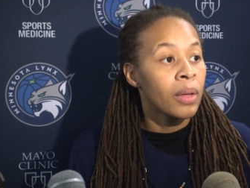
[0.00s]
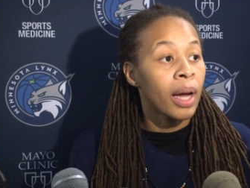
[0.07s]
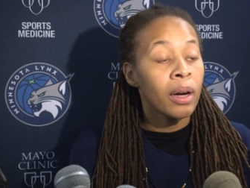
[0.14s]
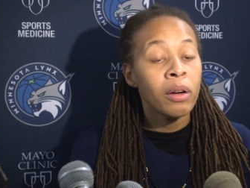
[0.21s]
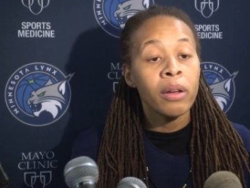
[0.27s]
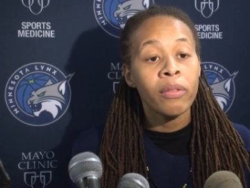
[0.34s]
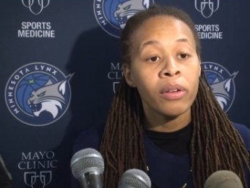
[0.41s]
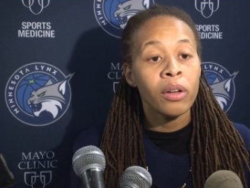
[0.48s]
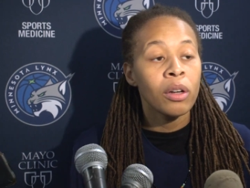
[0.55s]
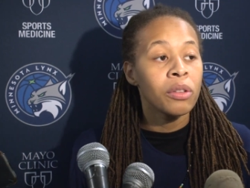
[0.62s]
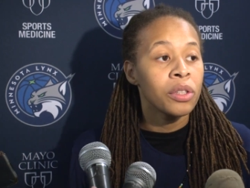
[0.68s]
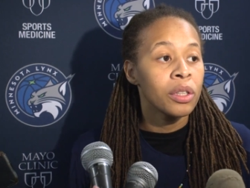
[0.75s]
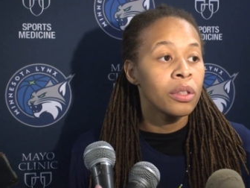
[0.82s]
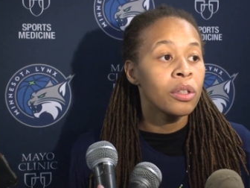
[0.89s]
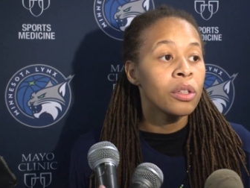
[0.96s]
I don't even know if
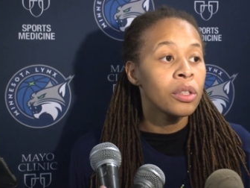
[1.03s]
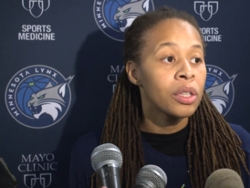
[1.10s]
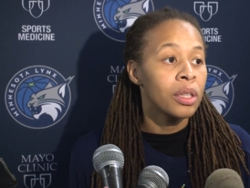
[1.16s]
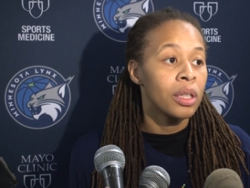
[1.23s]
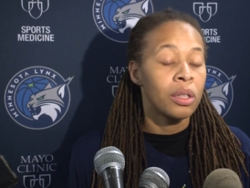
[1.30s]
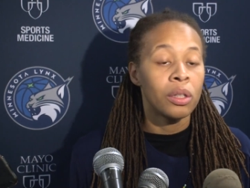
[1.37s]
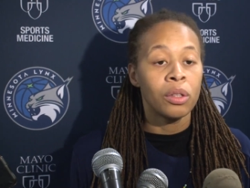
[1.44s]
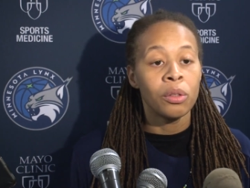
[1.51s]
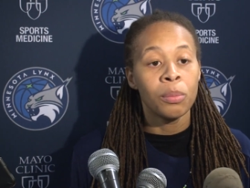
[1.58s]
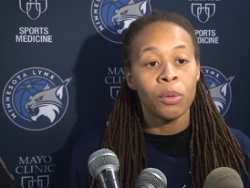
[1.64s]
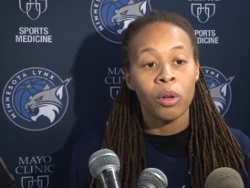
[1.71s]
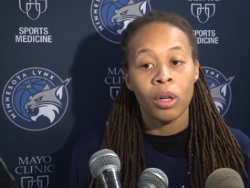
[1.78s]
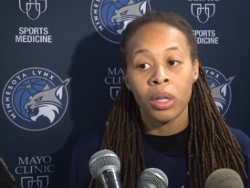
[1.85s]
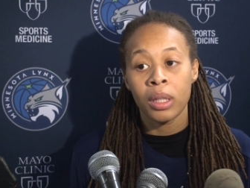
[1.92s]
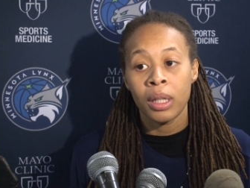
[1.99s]
she knew she needed to do
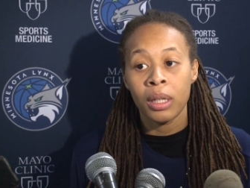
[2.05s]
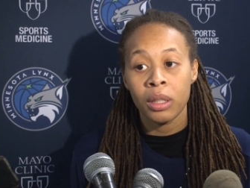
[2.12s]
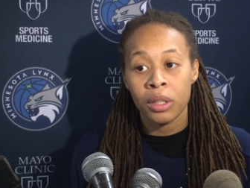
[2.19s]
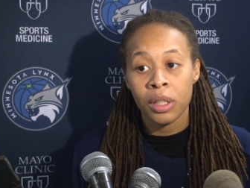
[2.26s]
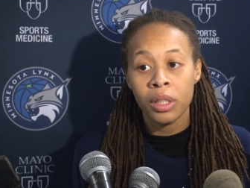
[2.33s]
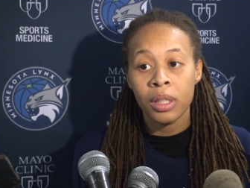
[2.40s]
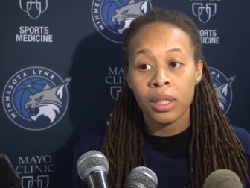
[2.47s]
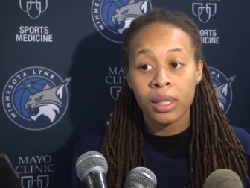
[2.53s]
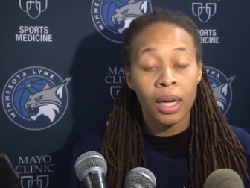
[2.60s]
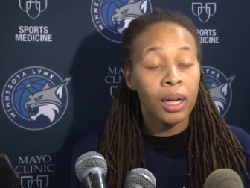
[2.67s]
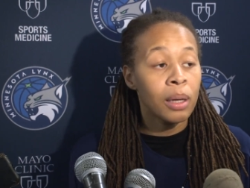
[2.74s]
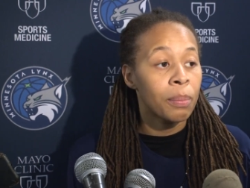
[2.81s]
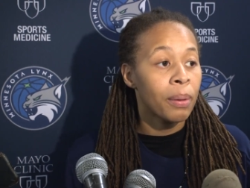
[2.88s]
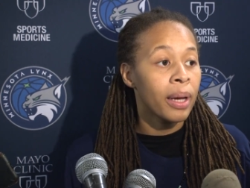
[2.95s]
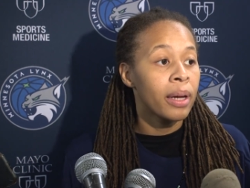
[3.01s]
more. She just
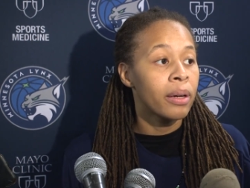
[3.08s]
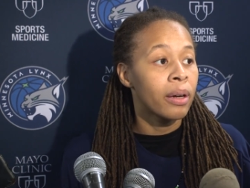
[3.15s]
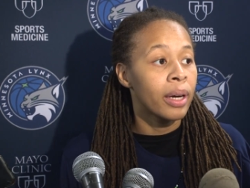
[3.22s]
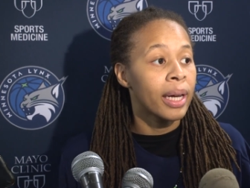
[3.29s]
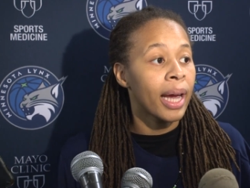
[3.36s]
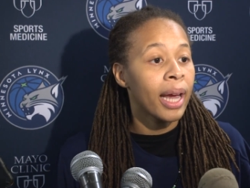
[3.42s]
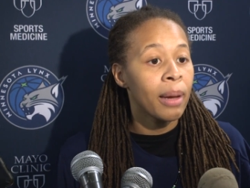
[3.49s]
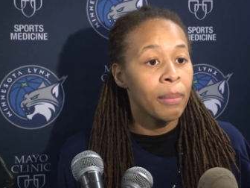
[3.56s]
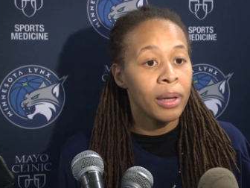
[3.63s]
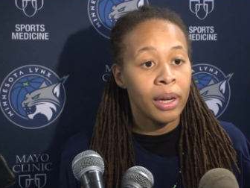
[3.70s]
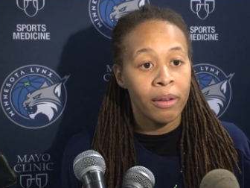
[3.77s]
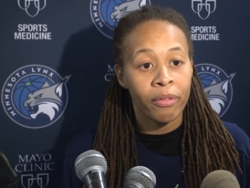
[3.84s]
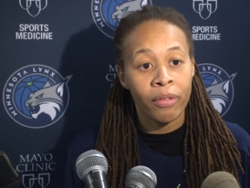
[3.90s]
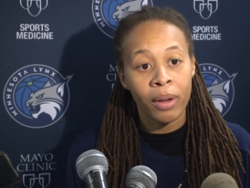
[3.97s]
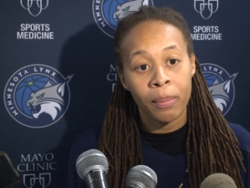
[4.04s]
kind of played her game, and
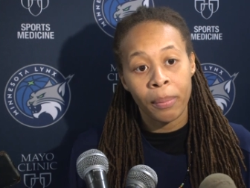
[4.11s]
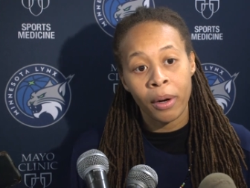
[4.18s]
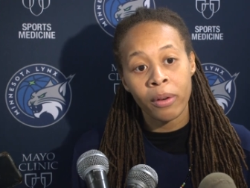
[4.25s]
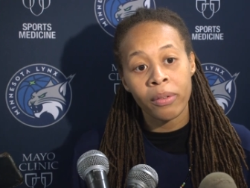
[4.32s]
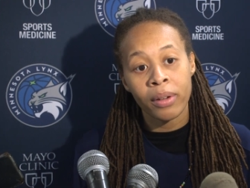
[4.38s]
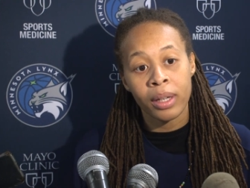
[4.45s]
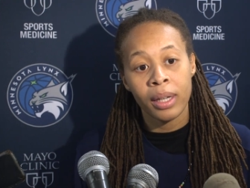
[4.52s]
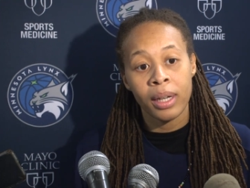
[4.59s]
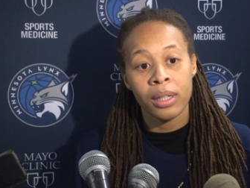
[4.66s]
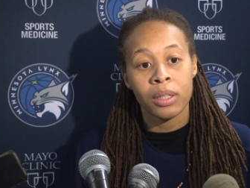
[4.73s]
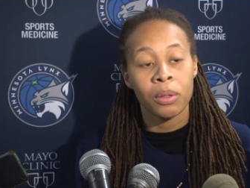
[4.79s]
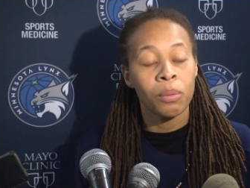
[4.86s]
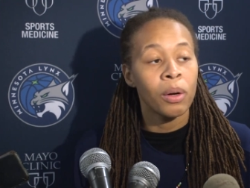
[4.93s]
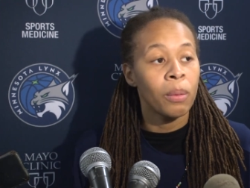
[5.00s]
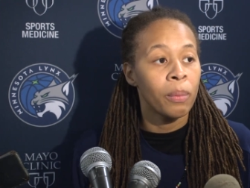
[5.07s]
it fit perfectly
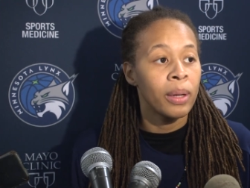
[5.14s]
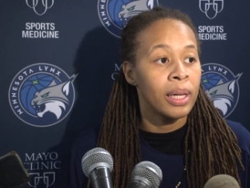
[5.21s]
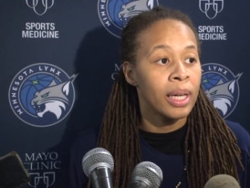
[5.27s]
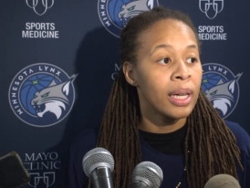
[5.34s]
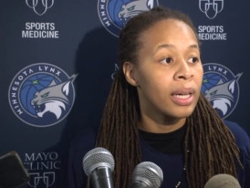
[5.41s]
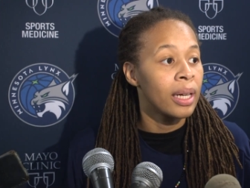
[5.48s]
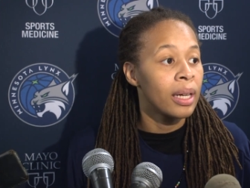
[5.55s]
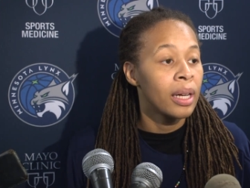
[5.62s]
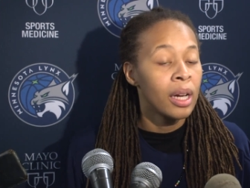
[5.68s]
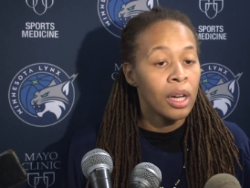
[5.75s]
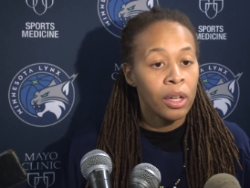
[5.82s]
into what we needed.